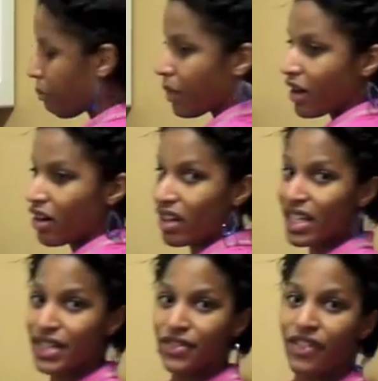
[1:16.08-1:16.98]
Butter
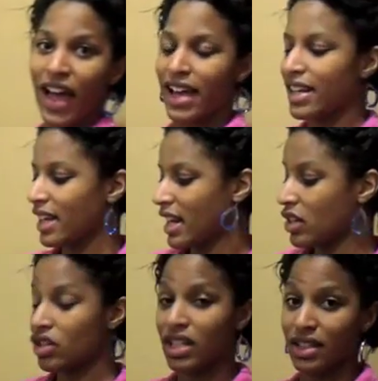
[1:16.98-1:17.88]
is fattening, and
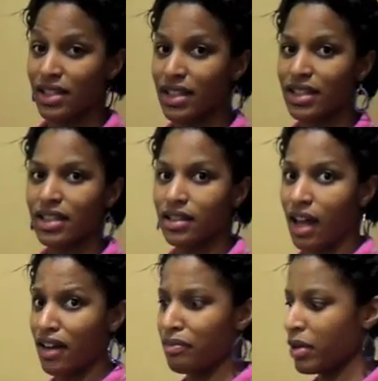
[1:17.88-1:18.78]
as you can see, it's a
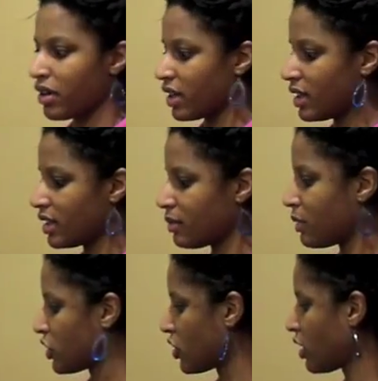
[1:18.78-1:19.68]
lot of butter in this
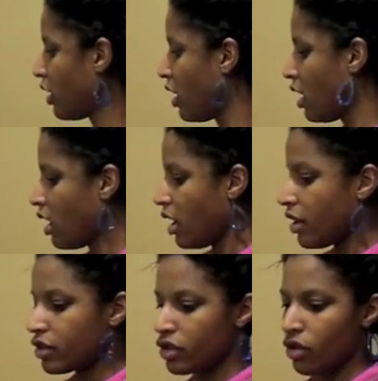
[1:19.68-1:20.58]
mixture.
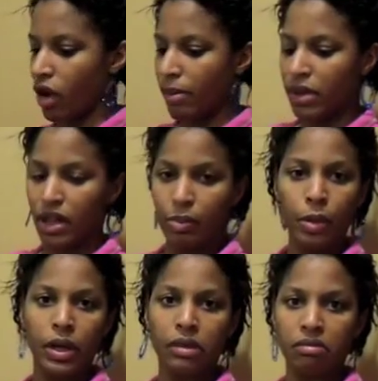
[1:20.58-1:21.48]
So I'm going to
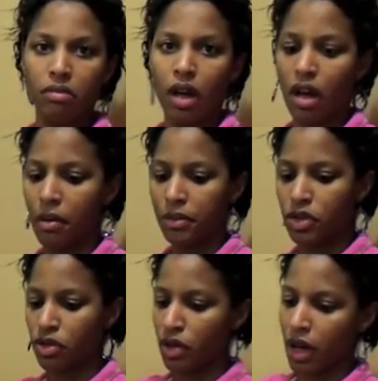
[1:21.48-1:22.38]
put
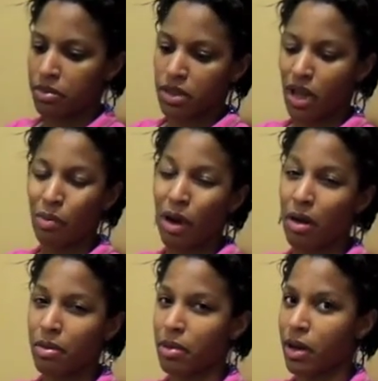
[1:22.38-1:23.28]
2 cups, I'll
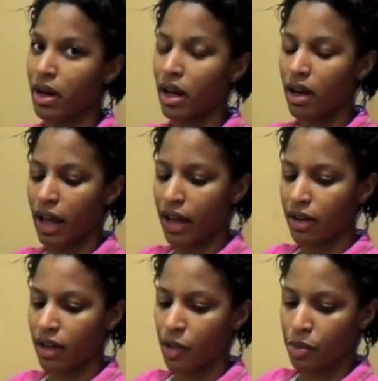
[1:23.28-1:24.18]
probably put about
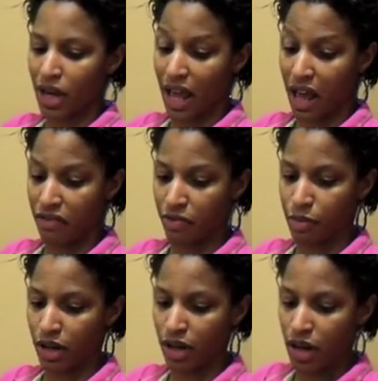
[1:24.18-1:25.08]
a cup and a half of
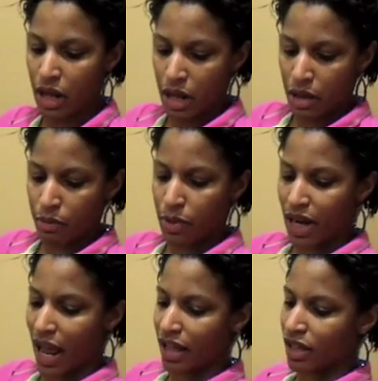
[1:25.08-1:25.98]
butter. But
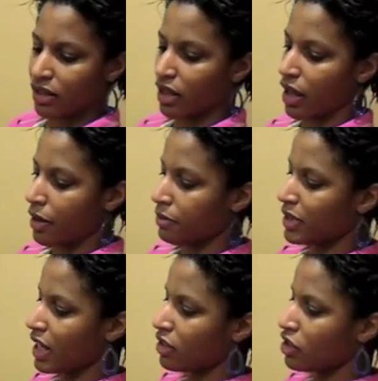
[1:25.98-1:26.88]
I
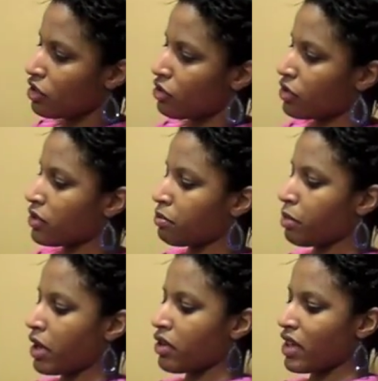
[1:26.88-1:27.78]
tend to use
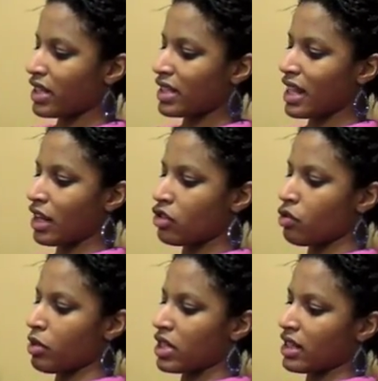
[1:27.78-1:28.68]
butter that's not so
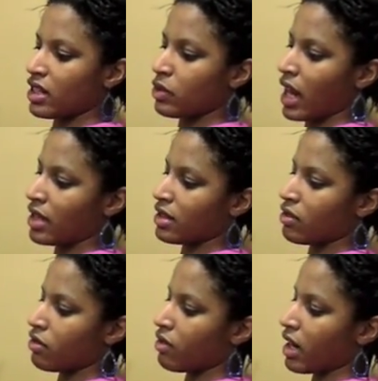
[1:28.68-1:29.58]
much, like this one has
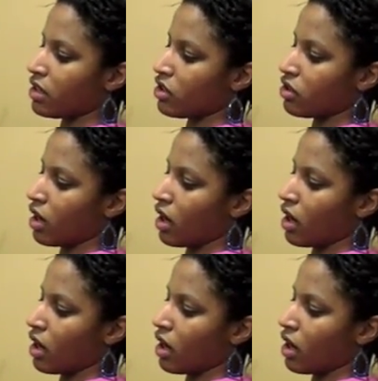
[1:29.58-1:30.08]
0 grams